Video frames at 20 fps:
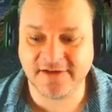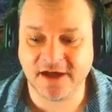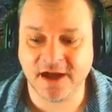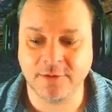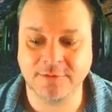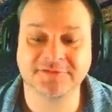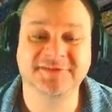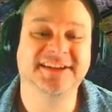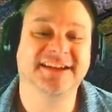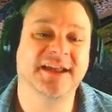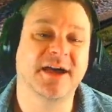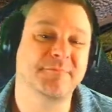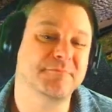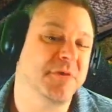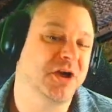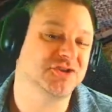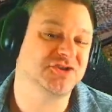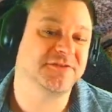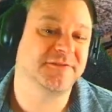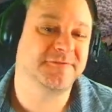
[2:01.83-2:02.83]
I was in a
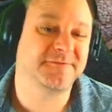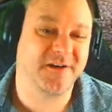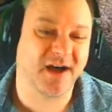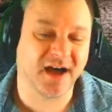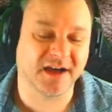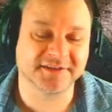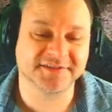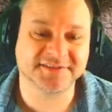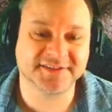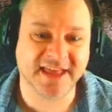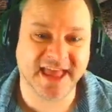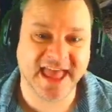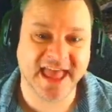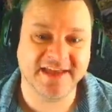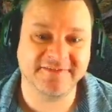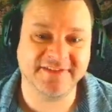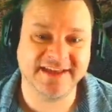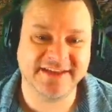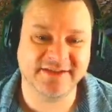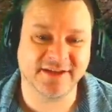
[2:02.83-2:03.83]
much faster
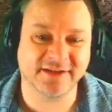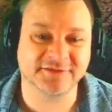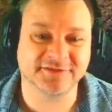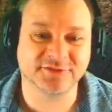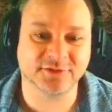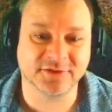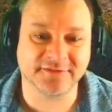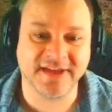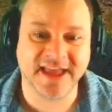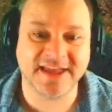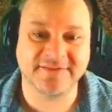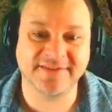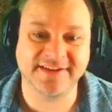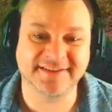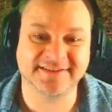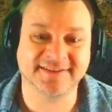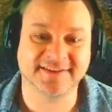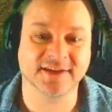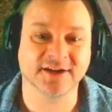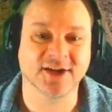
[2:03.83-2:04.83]
heavy, those sort of
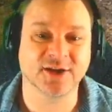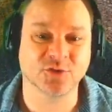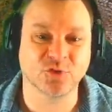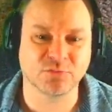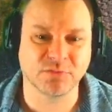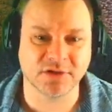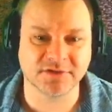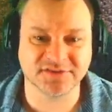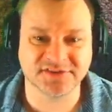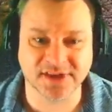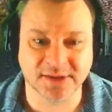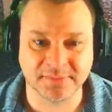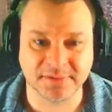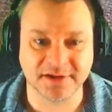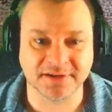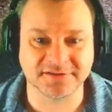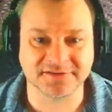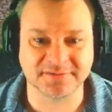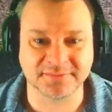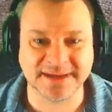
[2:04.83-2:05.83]
heavies that can almost double
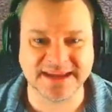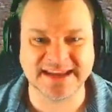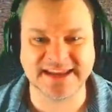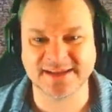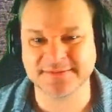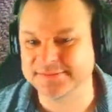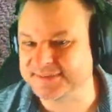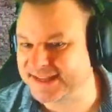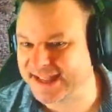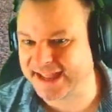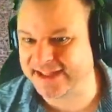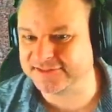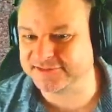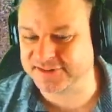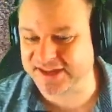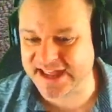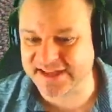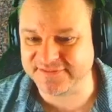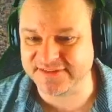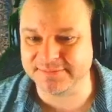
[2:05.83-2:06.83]
as medium tanks
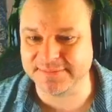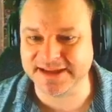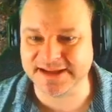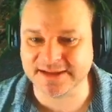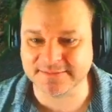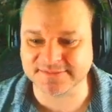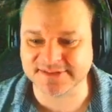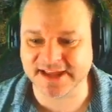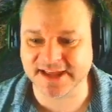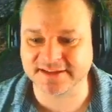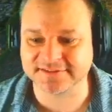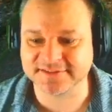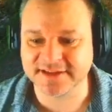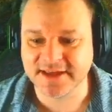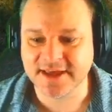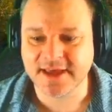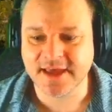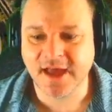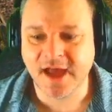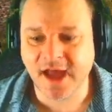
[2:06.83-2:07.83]
or heavy medium tanks,
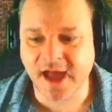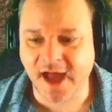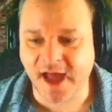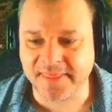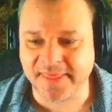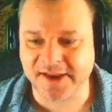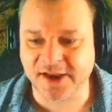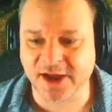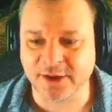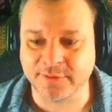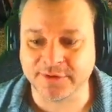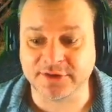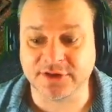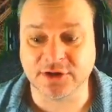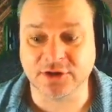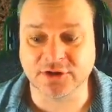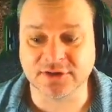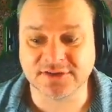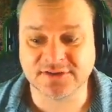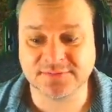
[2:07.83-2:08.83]
then I would
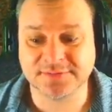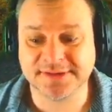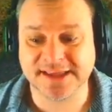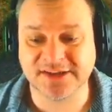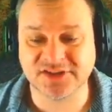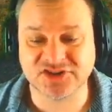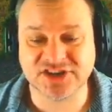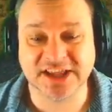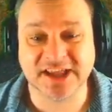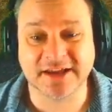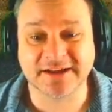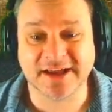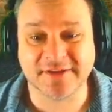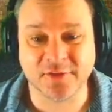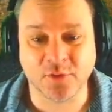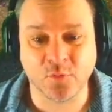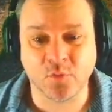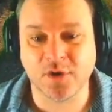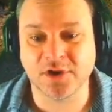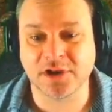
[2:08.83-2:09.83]
look to potentially go down
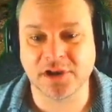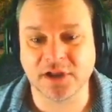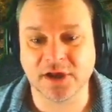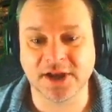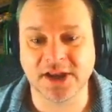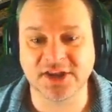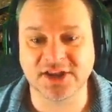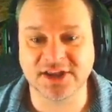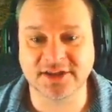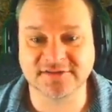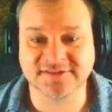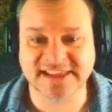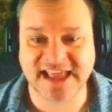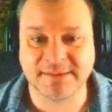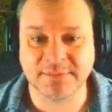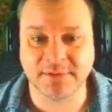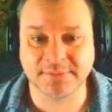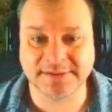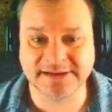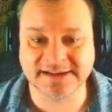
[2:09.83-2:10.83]
the 1 line and use
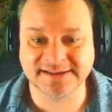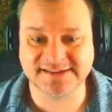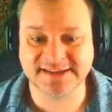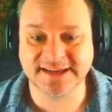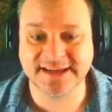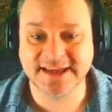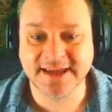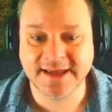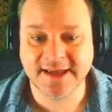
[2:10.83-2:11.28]
that mobility.